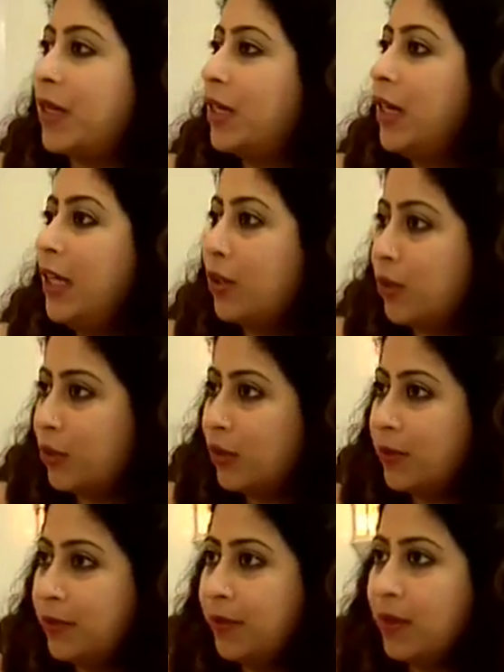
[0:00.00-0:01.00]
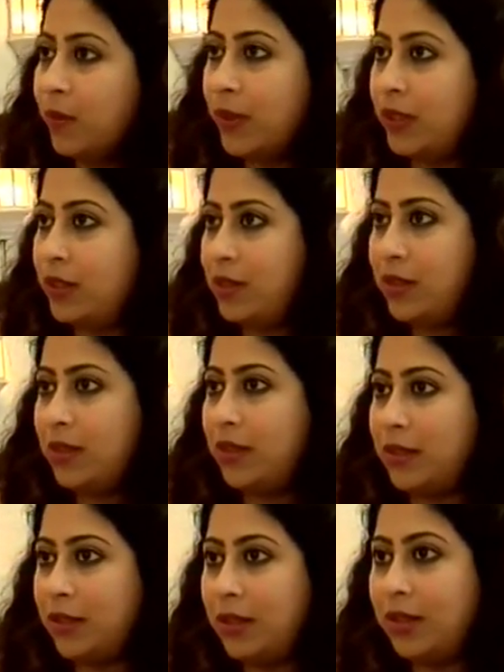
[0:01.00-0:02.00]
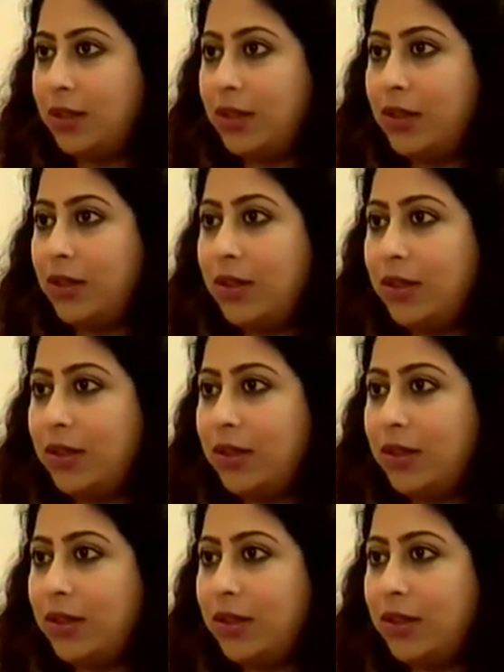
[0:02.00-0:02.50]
a Clio, which is the